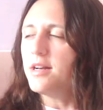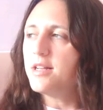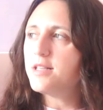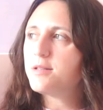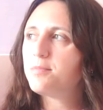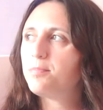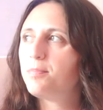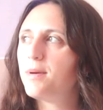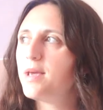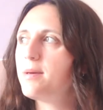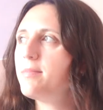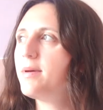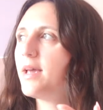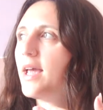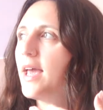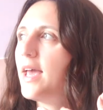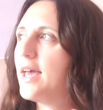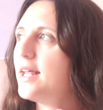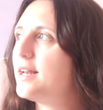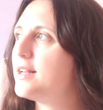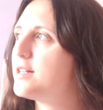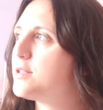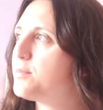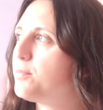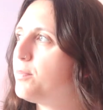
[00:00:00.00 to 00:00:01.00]
is beaming
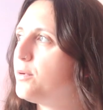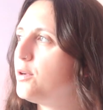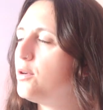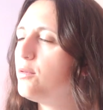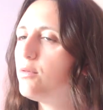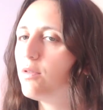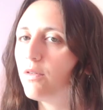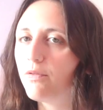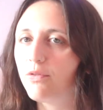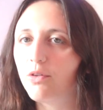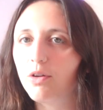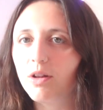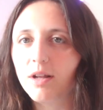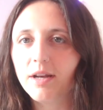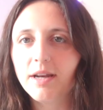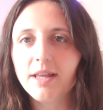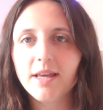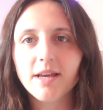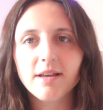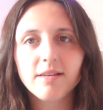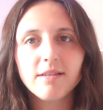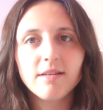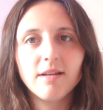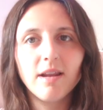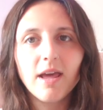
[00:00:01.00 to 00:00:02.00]
in, it's beautiful in
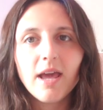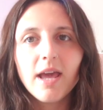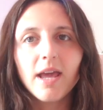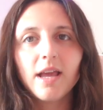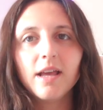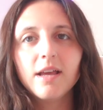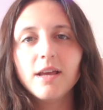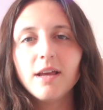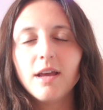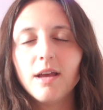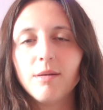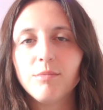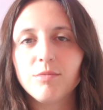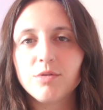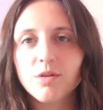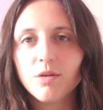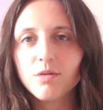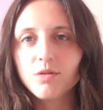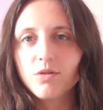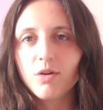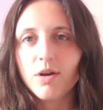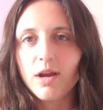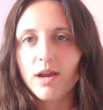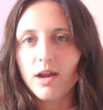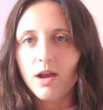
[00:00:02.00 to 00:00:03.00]
here today. I'm so
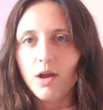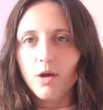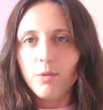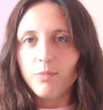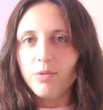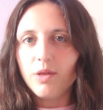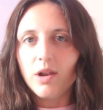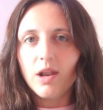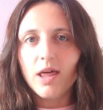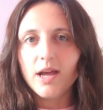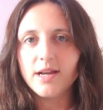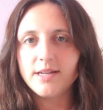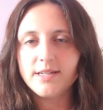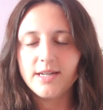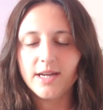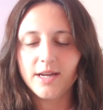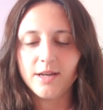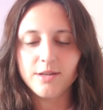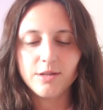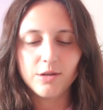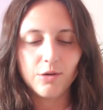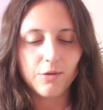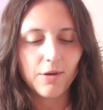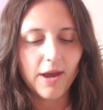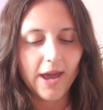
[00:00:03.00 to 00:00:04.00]
sorry, I hope the lighting
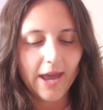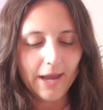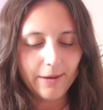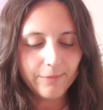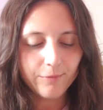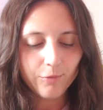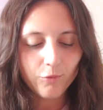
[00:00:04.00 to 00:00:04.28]
is okay.